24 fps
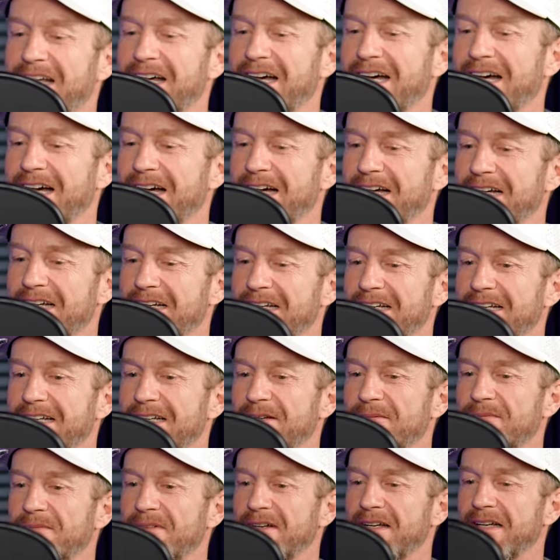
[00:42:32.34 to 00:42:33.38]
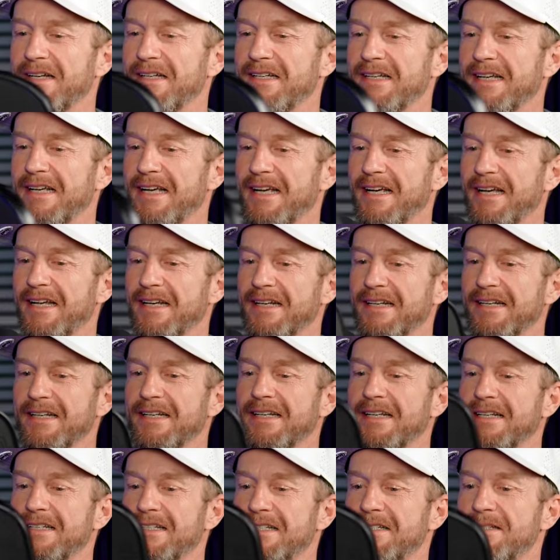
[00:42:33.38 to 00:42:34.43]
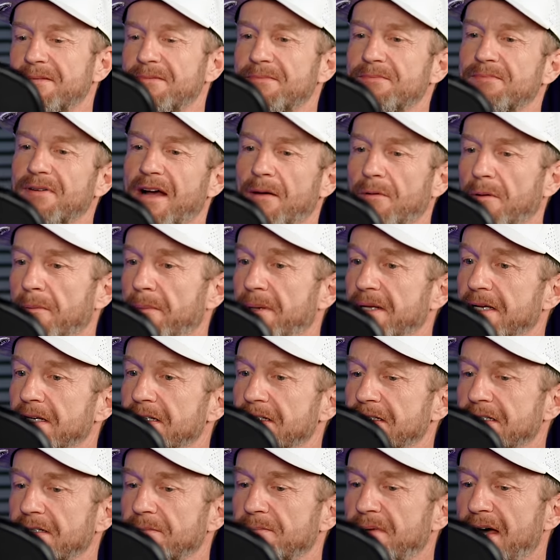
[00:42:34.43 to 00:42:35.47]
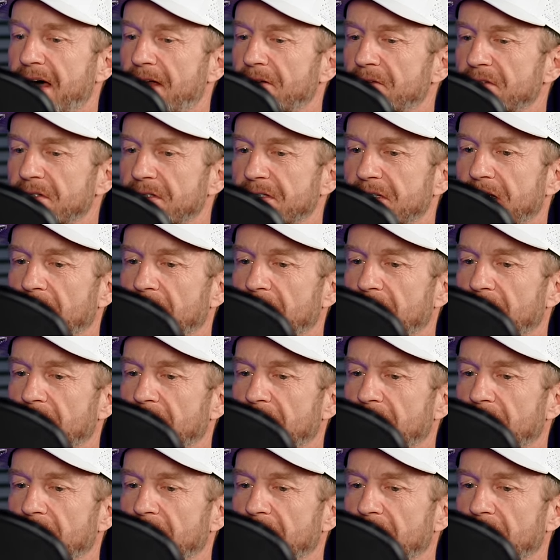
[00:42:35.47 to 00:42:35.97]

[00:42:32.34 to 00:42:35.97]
Uh, and it's probably because the paddle's